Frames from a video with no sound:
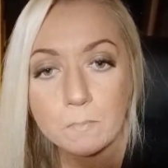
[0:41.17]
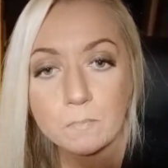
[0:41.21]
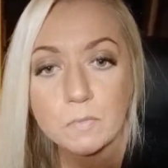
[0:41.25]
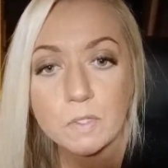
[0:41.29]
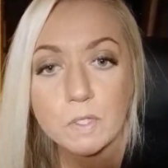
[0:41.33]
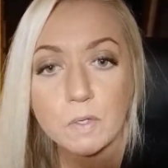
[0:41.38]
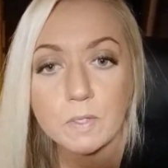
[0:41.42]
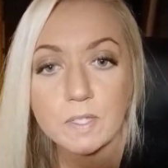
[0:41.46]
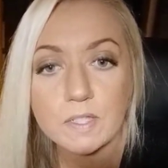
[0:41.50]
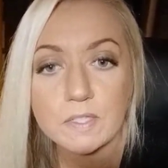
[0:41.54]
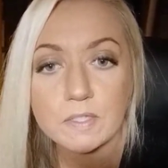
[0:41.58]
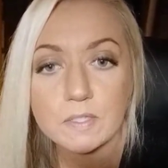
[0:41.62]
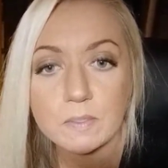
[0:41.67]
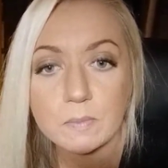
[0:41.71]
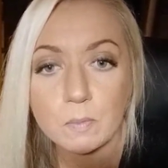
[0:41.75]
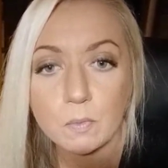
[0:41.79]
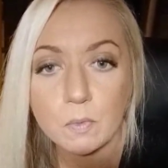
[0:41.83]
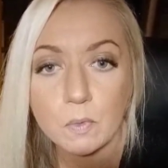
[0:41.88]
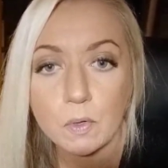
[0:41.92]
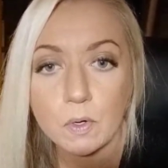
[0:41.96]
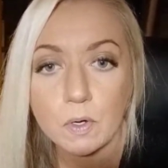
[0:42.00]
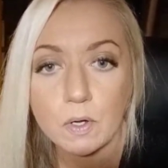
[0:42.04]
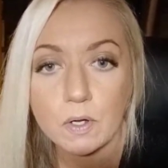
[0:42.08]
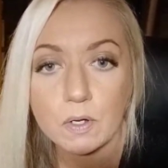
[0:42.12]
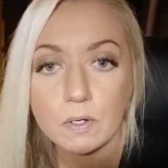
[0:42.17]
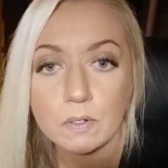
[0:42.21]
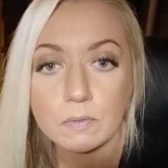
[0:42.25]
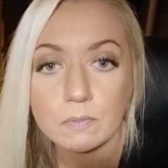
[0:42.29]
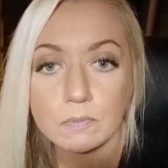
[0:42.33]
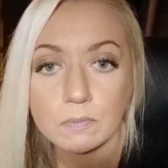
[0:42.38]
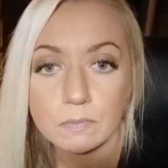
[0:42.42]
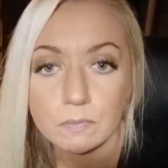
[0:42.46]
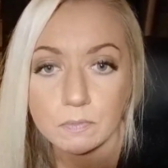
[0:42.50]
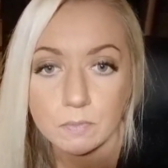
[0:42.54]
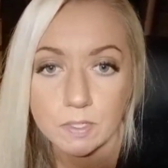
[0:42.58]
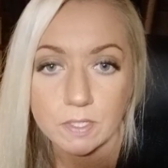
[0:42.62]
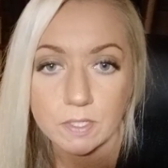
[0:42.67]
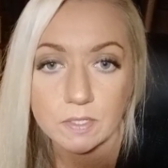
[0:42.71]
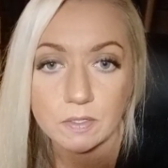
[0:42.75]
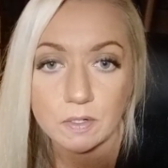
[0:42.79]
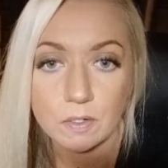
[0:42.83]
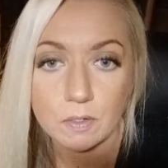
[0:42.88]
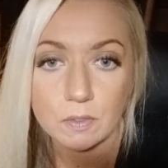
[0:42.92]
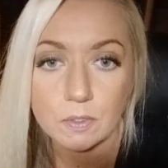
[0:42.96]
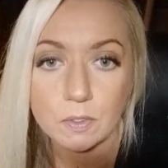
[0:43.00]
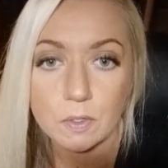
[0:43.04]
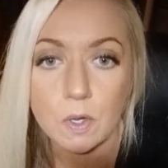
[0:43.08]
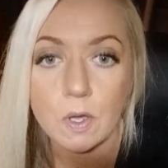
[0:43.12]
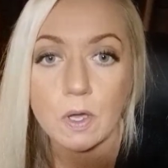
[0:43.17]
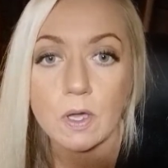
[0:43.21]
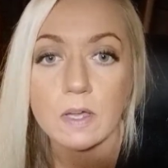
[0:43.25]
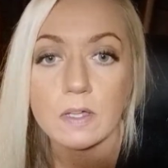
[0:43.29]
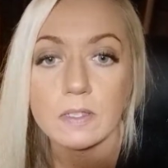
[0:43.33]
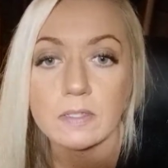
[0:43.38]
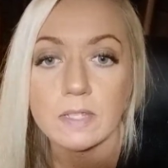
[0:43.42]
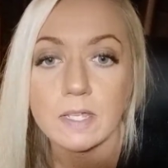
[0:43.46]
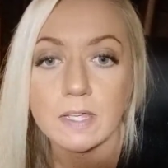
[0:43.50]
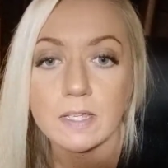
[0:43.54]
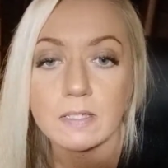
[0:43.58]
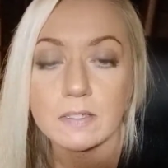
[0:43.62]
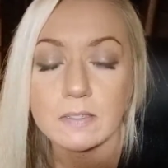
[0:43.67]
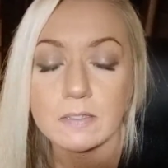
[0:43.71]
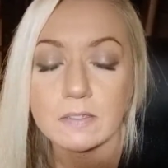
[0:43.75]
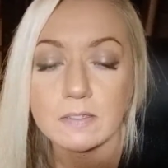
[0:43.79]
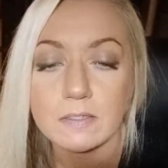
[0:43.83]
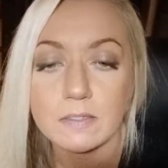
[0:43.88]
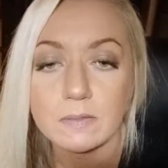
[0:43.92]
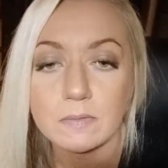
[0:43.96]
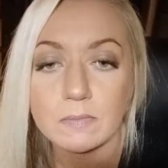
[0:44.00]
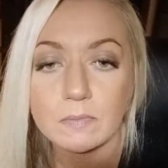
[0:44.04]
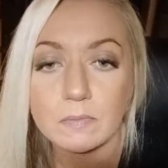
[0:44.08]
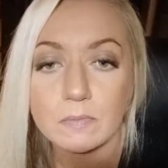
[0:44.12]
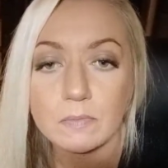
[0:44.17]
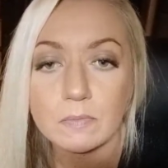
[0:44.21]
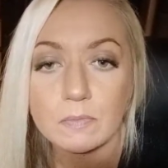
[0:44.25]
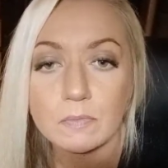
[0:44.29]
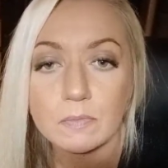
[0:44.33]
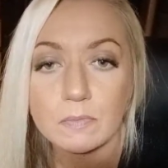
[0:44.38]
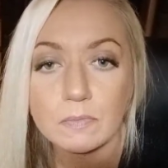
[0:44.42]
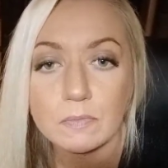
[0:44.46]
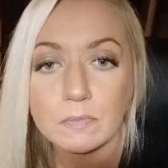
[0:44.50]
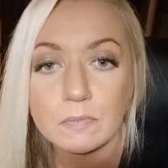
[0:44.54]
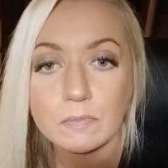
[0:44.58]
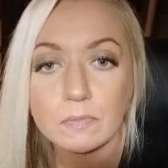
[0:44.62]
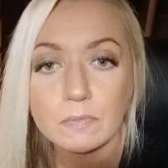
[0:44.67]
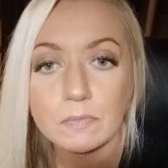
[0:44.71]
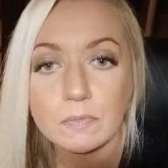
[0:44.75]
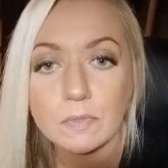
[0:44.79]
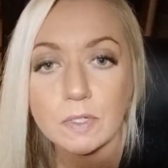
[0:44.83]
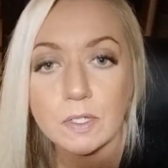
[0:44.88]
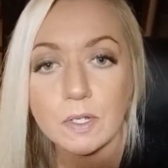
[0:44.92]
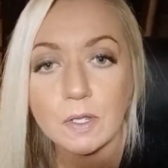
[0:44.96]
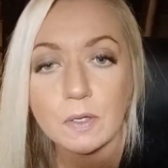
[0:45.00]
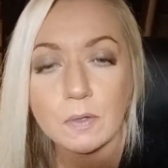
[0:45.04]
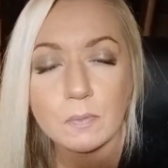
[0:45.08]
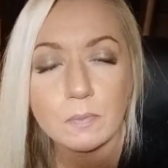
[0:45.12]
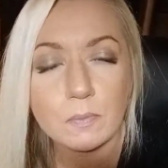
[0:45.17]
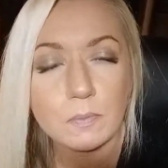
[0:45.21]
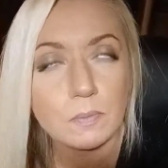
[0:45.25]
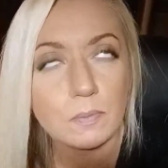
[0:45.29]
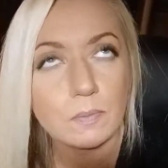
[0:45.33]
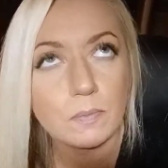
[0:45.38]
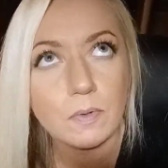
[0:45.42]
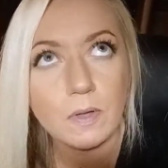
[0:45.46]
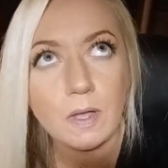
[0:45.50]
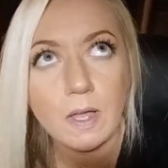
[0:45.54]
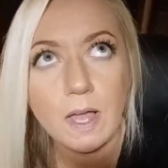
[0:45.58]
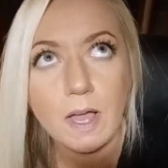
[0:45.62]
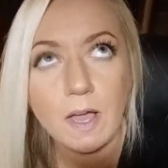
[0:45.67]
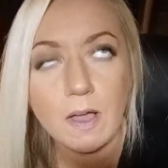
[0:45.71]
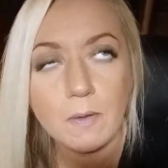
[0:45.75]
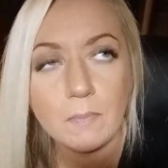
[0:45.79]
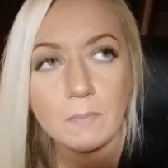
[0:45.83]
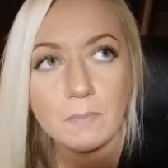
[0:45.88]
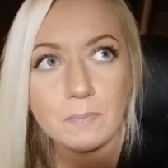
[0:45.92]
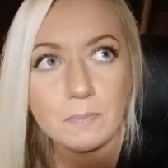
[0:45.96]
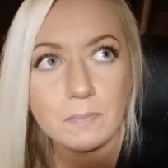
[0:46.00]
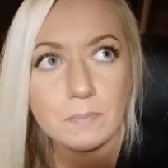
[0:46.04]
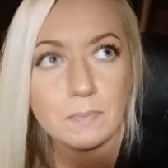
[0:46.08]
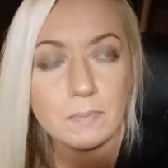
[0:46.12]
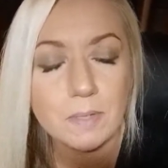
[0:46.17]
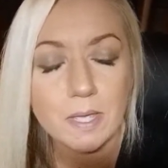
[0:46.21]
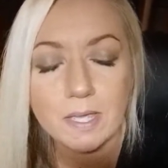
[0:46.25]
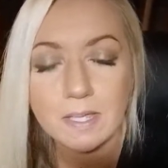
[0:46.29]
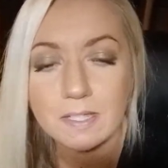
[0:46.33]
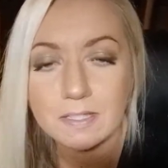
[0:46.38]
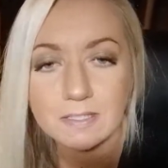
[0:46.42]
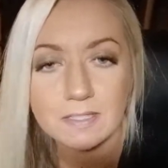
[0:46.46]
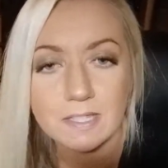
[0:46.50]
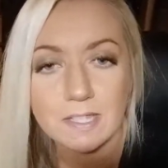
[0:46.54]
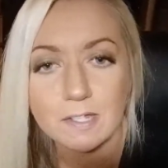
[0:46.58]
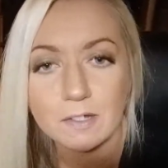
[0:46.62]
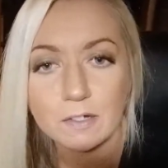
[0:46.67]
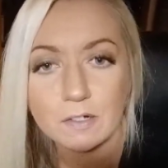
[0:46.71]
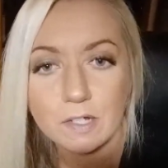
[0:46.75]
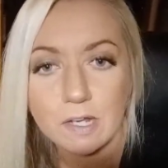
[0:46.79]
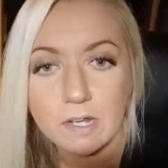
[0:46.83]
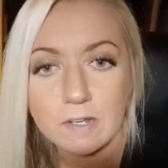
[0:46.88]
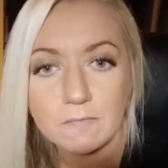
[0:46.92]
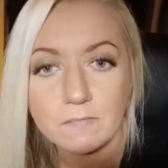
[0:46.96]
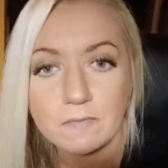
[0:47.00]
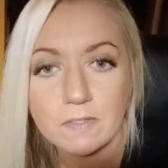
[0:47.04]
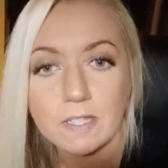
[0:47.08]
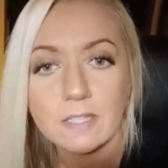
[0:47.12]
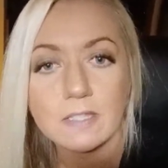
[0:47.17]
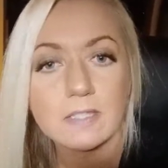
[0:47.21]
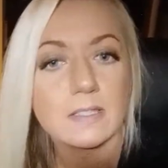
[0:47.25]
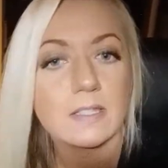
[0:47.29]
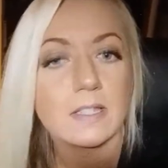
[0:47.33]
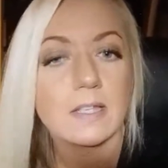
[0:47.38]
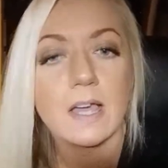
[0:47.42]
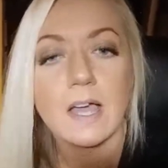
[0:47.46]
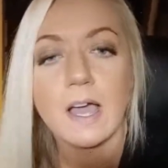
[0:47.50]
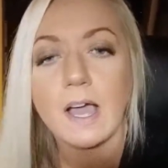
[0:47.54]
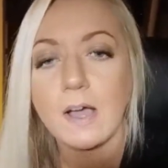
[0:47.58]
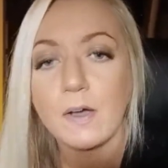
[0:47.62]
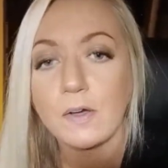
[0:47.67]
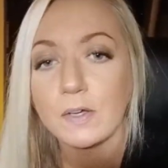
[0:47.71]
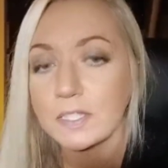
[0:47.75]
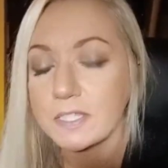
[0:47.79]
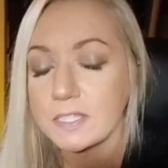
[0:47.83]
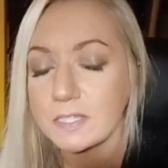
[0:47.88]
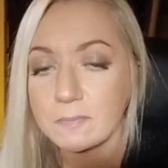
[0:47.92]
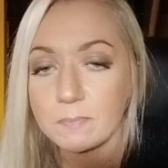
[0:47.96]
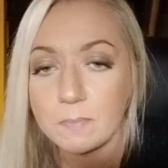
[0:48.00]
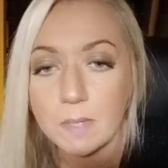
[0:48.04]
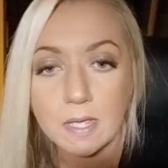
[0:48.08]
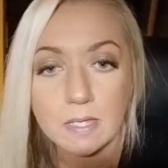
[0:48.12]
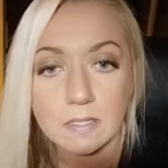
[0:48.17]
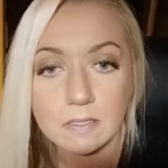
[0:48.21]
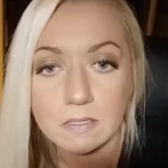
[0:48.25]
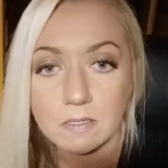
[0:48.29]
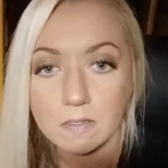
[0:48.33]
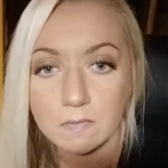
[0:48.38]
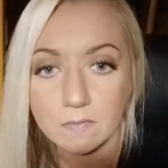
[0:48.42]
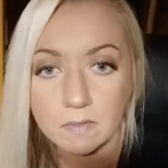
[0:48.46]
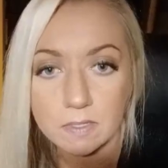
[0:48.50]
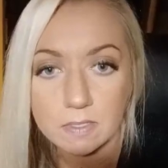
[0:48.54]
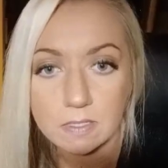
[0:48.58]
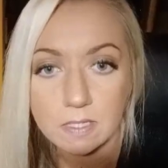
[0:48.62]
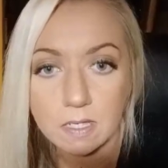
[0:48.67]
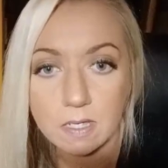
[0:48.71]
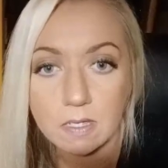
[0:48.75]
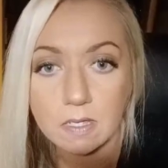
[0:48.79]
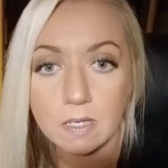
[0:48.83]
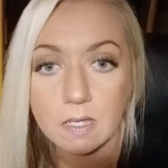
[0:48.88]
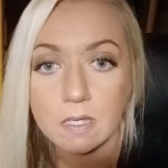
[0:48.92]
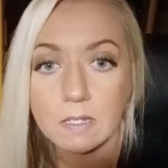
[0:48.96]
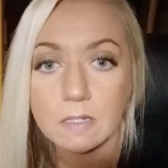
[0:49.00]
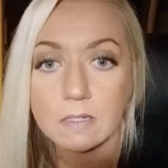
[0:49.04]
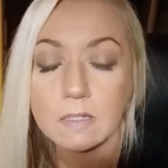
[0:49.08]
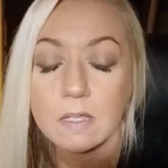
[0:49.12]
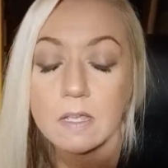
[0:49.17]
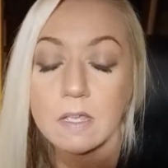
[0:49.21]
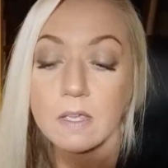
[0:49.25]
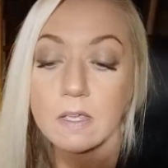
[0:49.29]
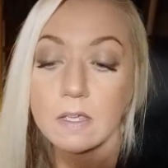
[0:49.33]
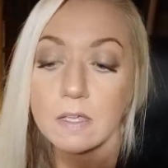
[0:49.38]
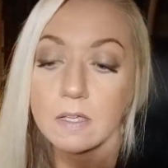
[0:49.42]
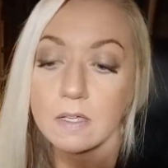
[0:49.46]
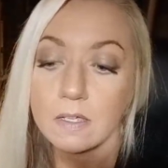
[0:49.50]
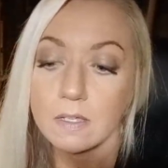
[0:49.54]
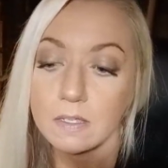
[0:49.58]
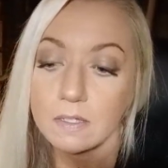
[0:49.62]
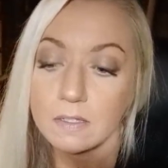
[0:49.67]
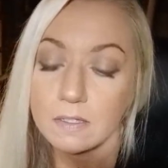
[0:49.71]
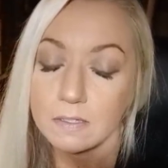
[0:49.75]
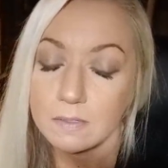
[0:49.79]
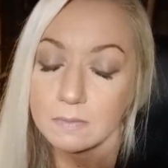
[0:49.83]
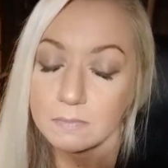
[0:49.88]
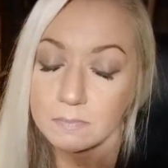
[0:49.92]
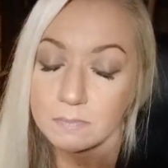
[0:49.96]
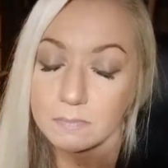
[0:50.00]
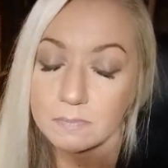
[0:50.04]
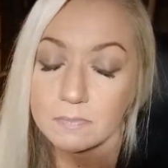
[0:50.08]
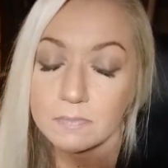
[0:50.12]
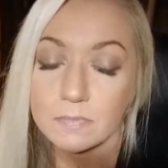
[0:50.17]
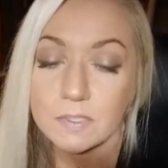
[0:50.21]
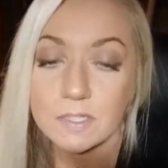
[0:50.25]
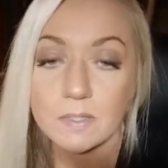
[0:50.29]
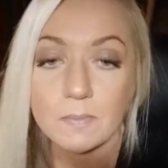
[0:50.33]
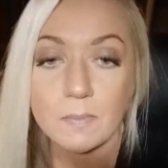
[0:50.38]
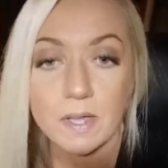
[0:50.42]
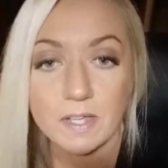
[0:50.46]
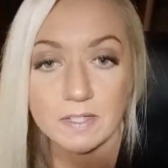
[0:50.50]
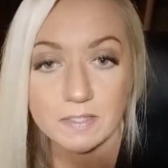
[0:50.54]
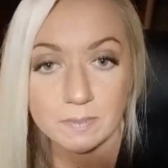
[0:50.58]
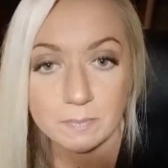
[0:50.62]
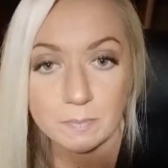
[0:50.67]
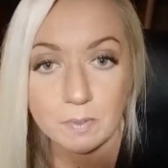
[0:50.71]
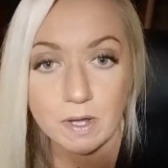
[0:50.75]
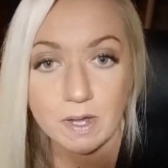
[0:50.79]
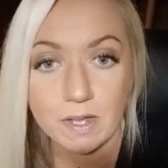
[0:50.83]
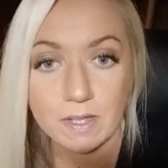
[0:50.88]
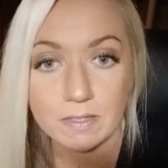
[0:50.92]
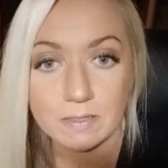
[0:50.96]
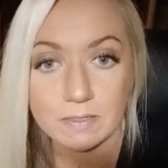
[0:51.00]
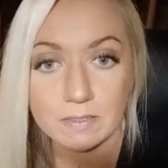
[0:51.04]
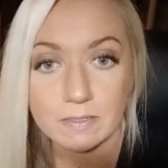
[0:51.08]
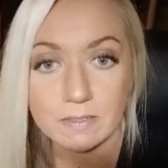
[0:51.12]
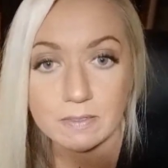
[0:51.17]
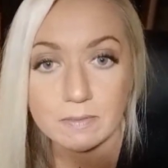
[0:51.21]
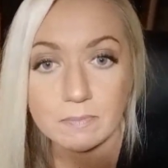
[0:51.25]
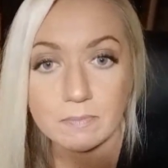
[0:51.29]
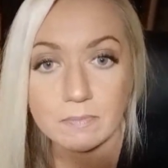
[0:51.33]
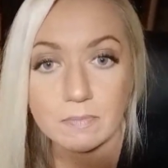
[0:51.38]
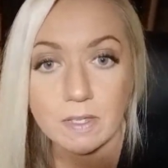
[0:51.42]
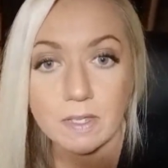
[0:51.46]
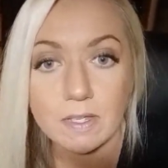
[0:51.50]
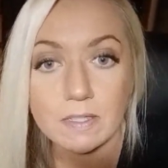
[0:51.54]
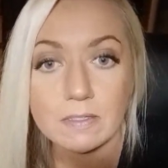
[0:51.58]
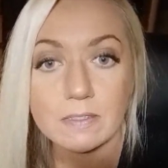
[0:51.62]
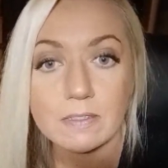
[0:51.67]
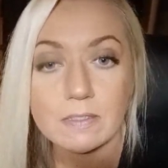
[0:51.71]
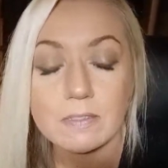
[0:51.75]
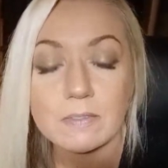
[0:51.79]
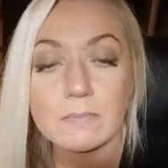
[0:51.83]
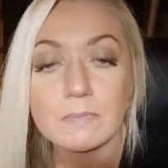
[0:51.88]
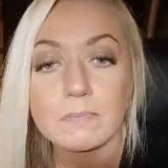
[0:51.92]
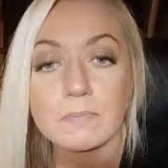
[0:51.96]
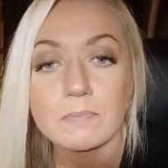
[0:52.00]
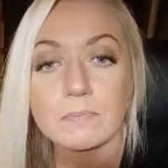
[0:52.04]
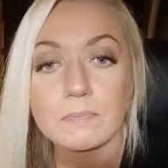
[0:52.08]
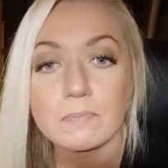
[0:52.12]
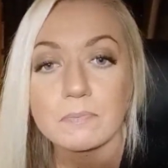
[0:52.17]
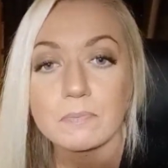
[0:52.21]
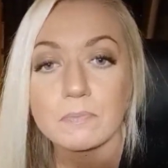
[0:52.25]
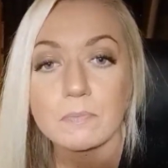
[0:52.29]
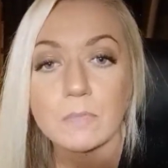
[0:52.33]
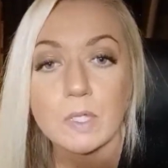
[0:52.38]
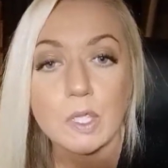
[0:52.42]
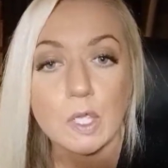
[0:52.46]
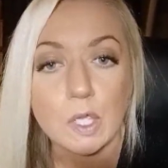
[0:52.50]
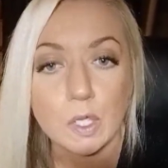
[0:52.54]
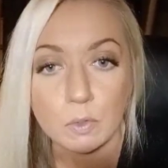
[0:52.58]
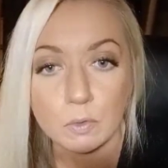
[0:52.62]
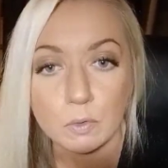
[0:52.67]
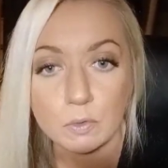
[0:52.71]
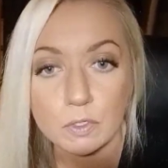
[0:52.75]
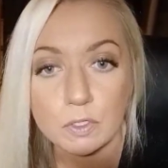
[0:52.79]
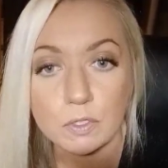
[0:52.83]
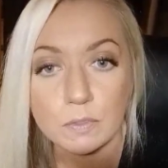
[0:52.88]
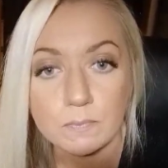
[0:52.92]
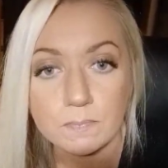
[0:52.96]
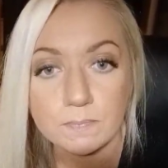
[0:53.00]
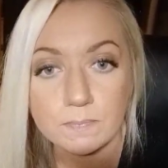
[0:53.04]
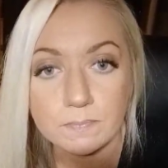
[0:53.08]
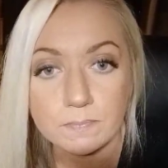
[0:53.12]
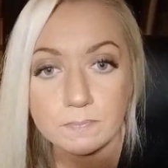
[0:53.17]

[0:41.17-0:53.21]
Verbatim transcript: doing some more research on like, you know, how big is the Internet of Things? Like how expansive is it? And to my surprise, it's huge.